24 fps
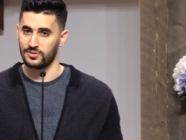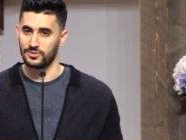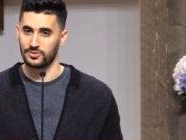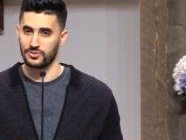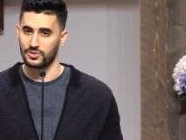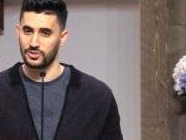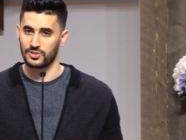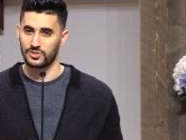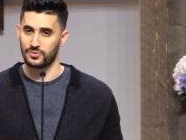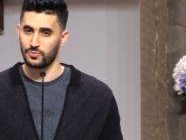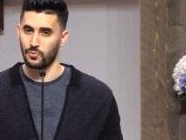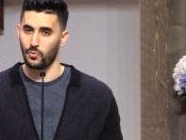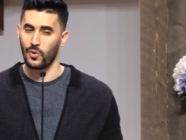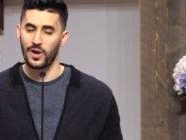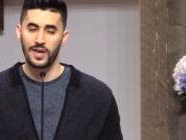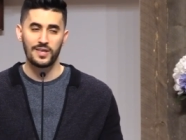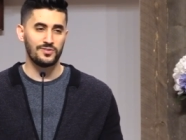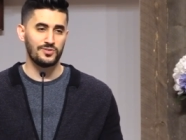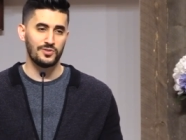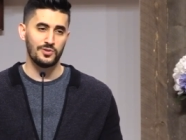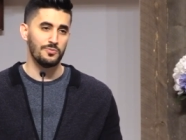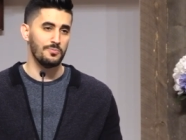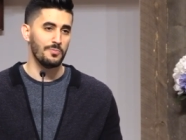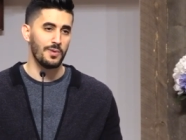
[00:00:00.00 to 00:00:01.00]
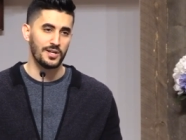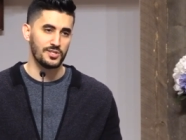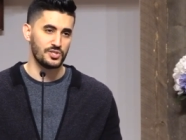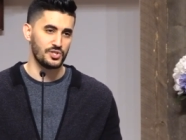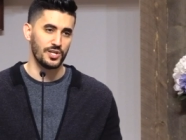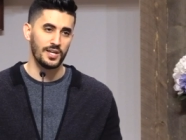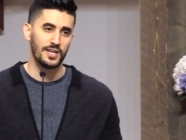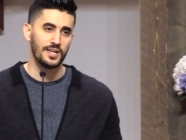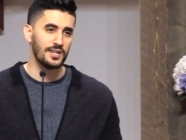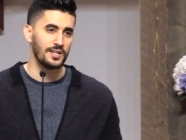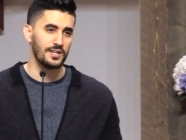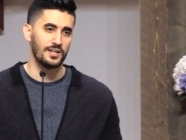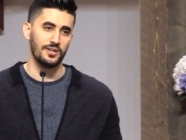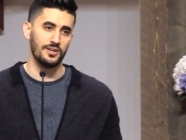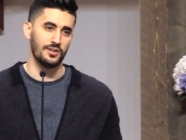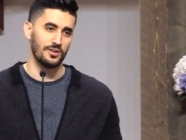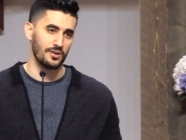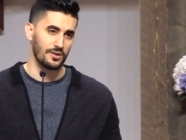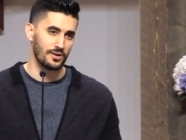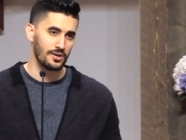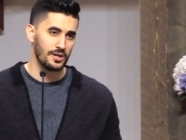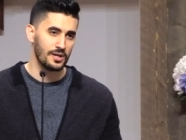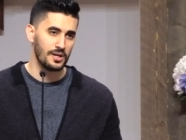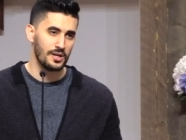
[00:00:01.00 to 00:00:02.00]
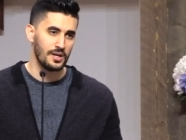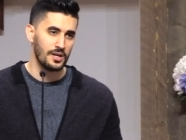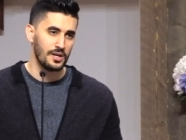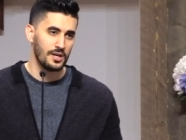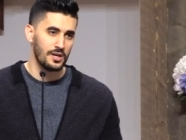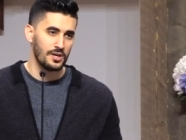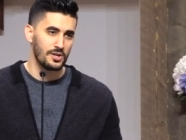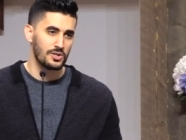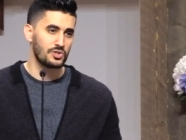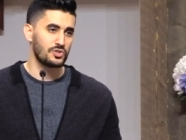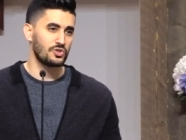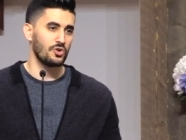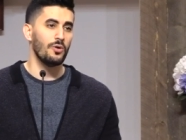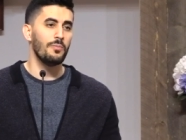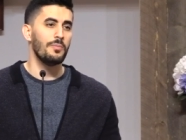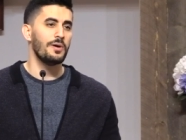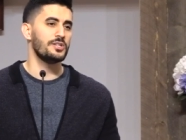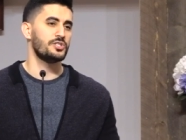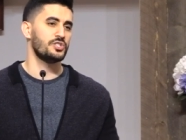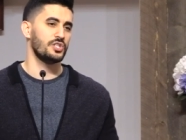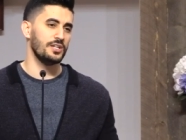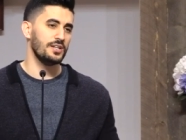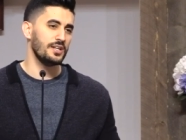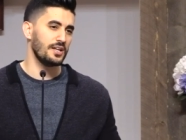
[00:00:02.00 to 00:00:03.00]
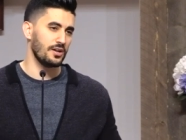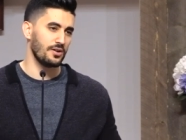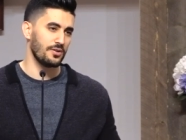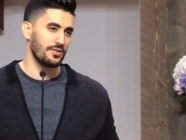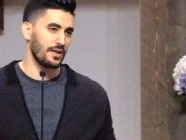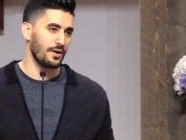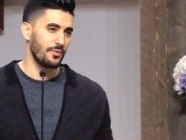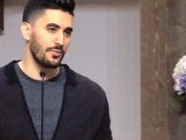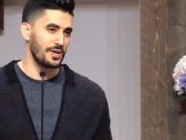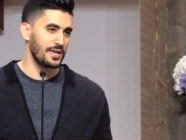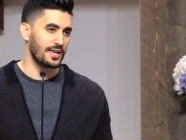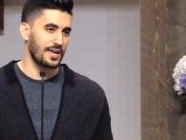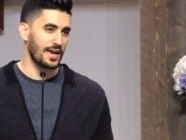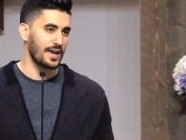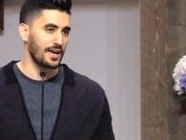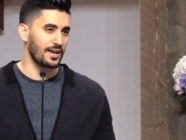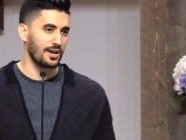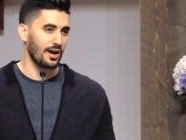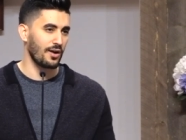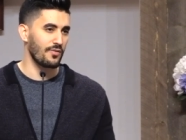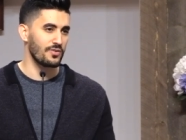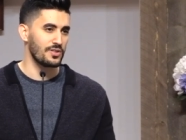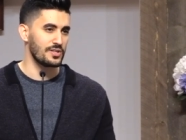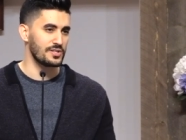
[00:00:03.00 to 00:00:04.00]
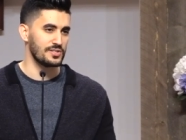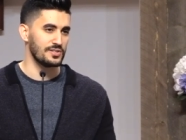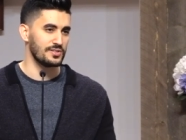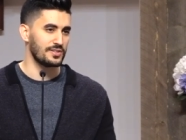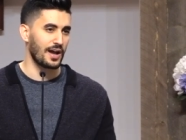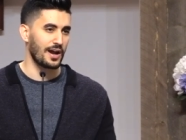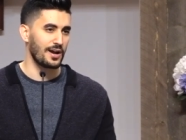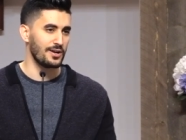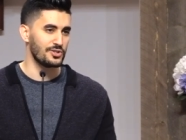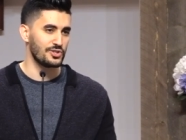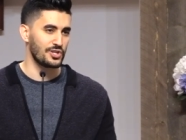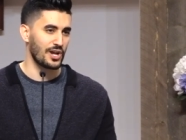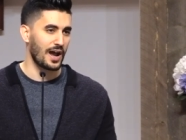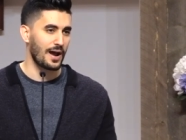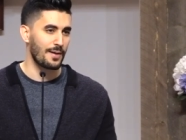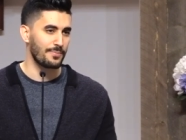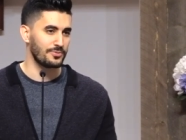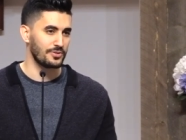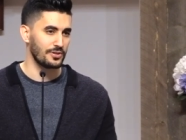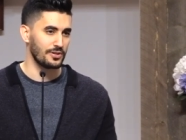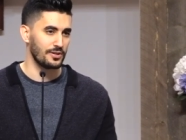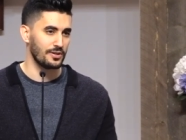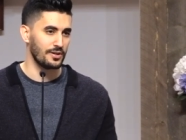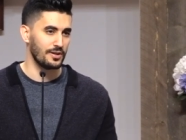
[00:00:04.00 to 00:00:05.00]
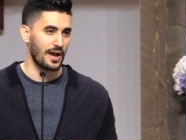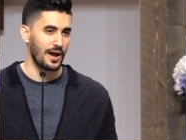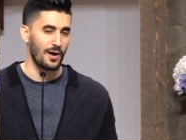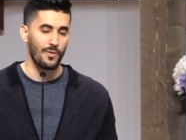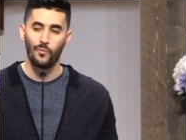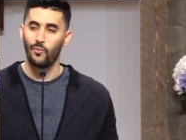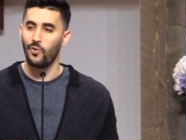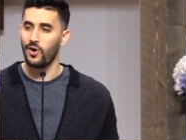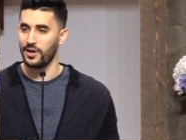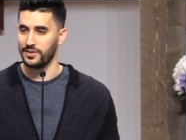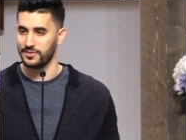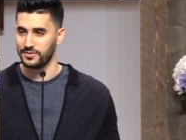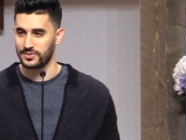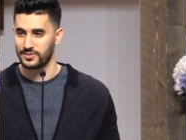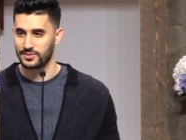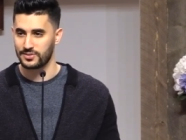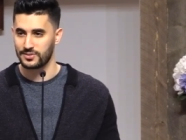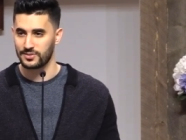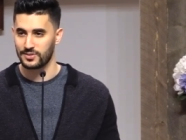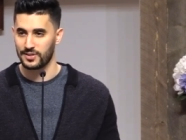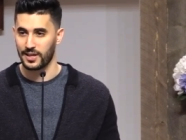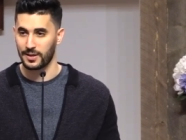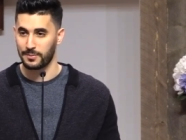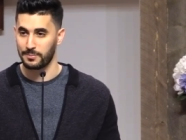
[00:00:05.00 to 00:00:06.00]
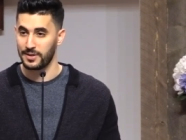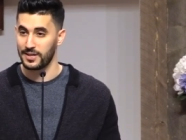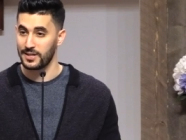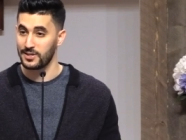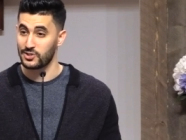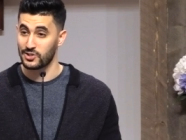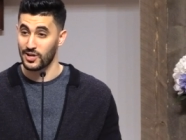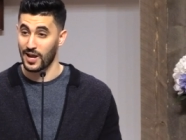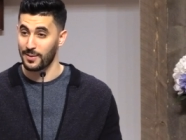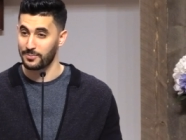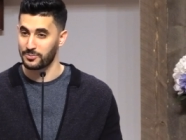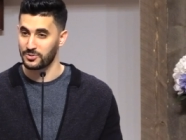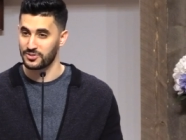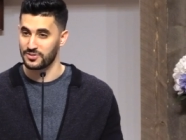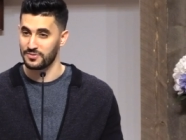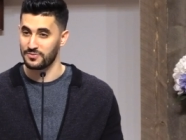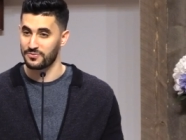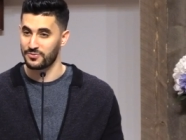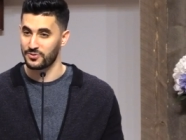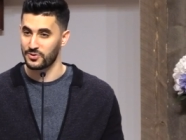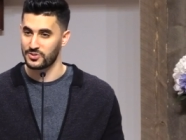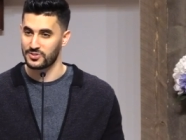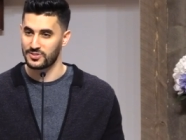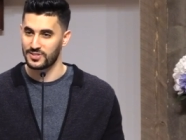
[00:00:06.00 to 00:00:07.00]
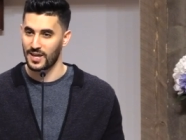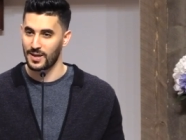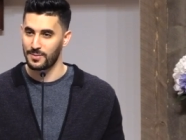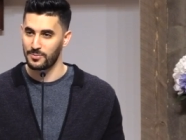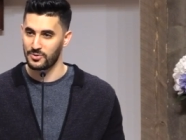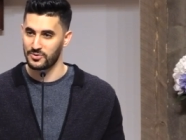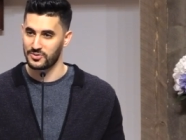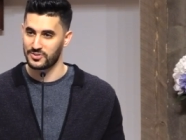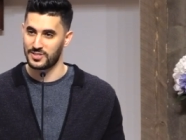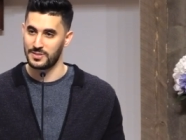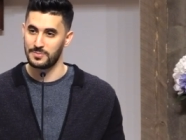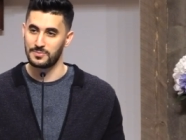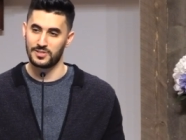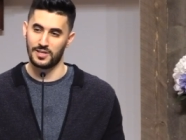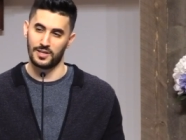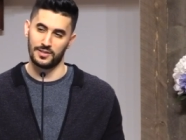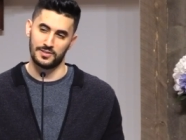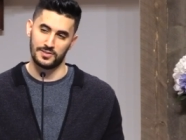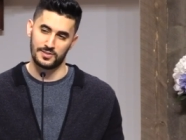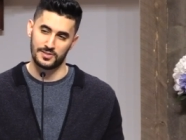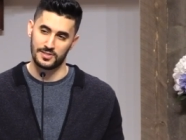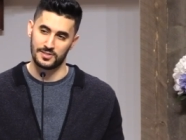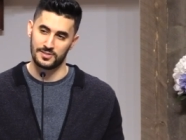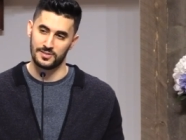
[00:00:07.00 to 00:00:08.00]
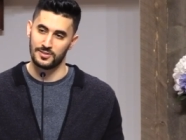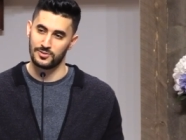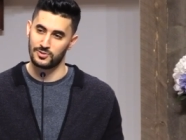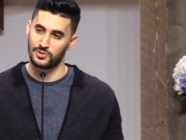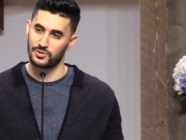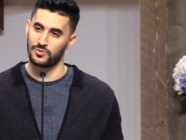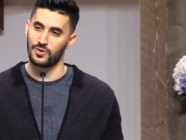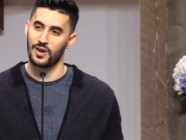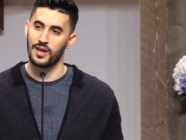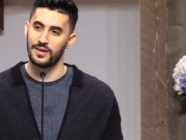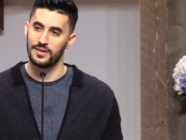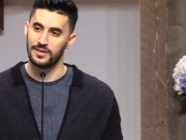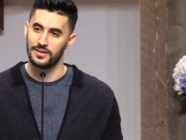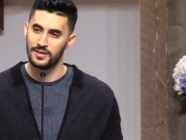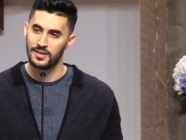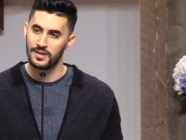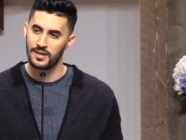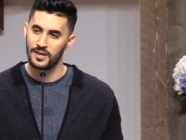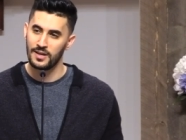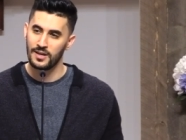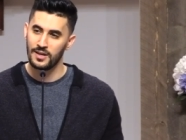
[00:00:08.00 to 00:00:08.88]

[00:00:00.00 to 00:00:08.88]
There's just way too much in here. So much in here that we can't cover this entire chapter at once. Like many chapters in 1 Samuel, it seems like this is the trend.